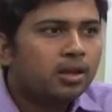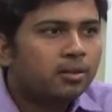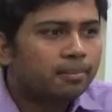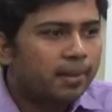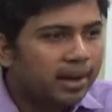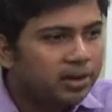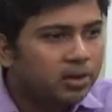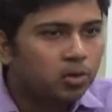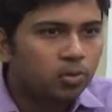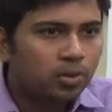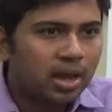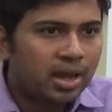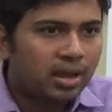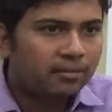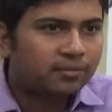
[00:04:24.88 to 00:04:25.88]
men do
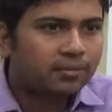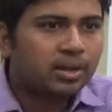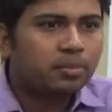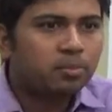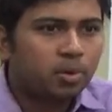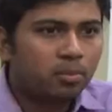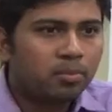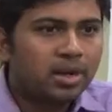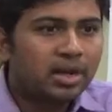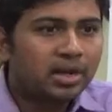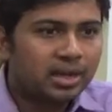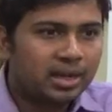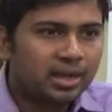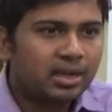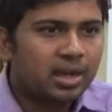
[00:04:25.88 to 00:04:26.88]
have a
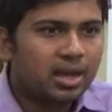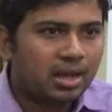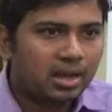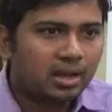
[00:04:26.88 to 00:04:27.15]
prominent area.